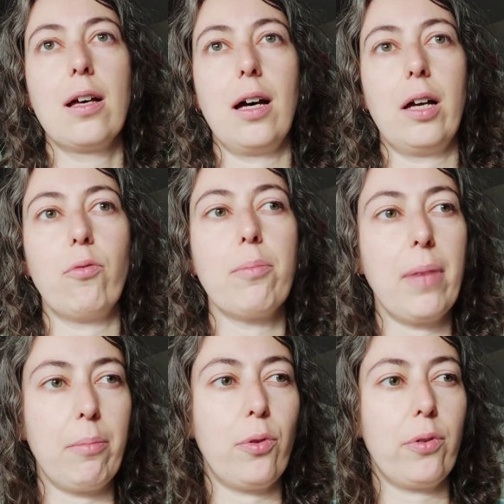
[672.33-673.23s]
I
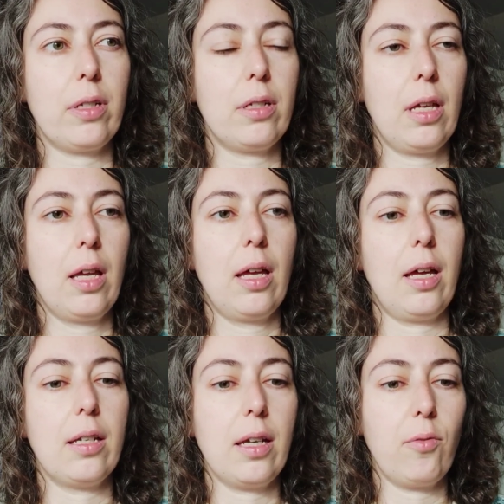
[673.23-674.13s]
remember it,
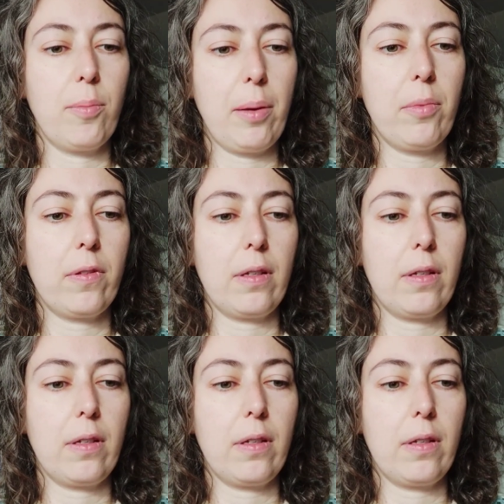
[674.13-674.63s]
and I remember